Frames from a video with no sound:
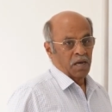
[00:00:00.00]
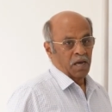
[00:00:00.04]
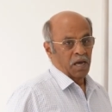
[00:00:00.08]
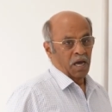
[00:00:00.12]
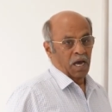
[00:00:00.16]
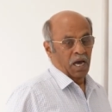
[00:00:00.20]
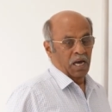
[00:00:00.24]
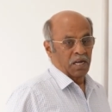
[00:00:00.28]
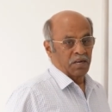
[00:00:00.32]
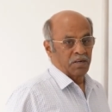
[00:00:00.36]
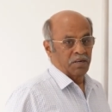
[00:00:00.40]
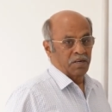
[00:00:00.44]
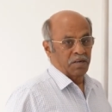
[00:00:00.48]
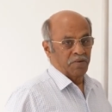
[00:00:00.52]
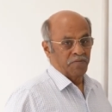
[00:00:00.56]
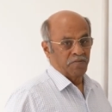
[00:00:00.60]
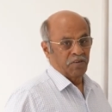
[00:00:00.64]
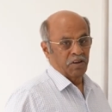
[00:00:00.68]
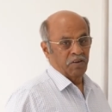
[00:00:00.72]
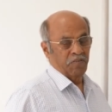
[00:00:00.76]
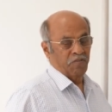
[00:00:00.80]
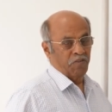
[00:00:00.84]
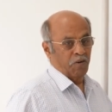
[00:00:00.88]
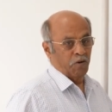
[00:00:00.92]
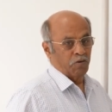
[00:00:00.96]
And
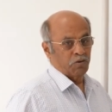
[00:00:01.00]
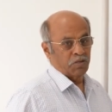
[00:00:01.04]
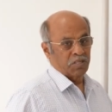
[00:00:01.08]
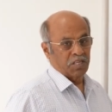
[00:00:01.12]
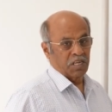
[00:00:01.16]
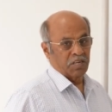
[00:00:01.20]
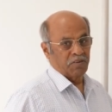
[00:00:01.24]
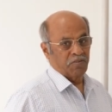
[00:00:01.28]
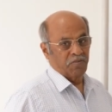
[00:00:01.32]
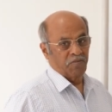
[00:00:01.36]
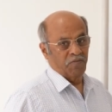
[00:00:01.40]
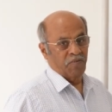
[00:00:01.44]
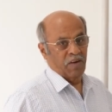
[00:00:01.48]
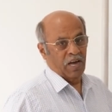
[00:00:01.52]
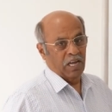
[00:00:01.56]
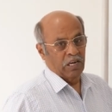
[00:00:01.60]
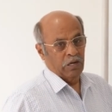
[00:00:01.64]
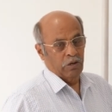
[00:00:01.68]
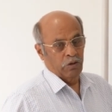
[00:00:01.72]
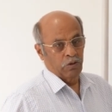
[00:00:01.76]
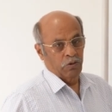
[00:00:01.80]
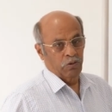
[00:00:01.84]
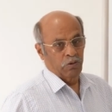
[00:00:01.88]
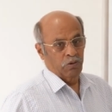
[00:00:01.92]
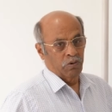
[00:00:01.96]
we found that
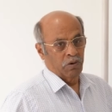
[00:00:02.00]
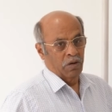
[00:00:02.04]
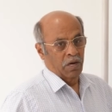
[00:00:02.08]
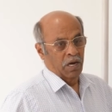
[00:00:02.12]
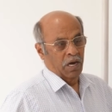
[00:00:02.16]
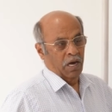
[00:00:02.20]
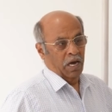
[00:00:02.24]
value,